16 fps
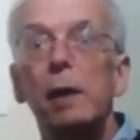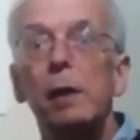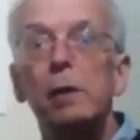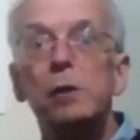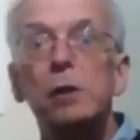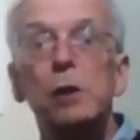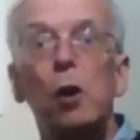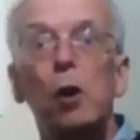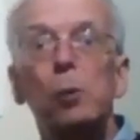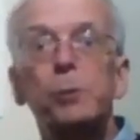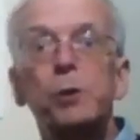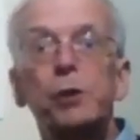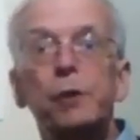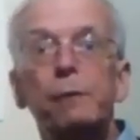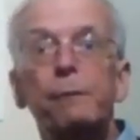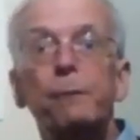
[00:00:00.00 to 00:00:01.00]

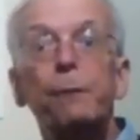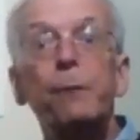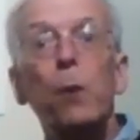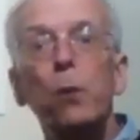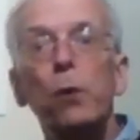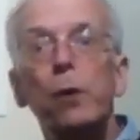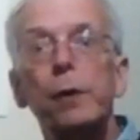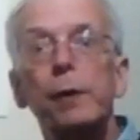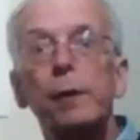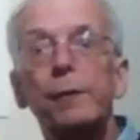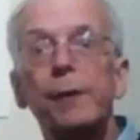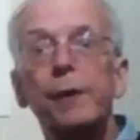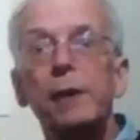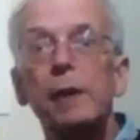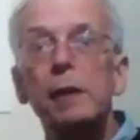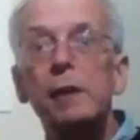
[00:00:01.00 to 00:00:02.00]
sculpture for
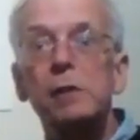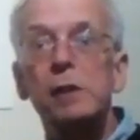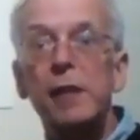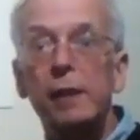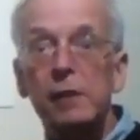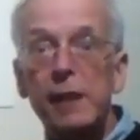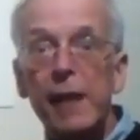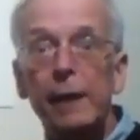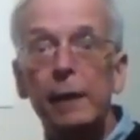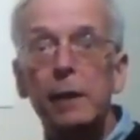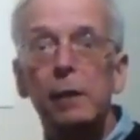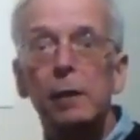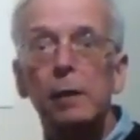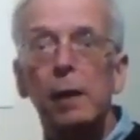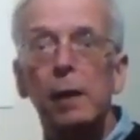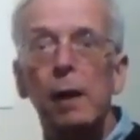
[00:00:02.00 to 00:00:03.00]
the
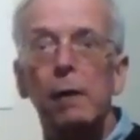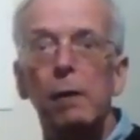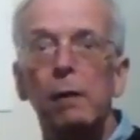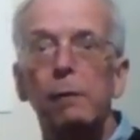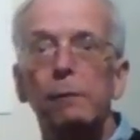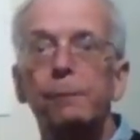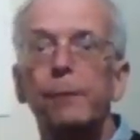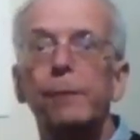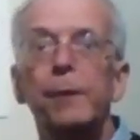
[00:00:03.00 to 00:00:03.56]
centennial of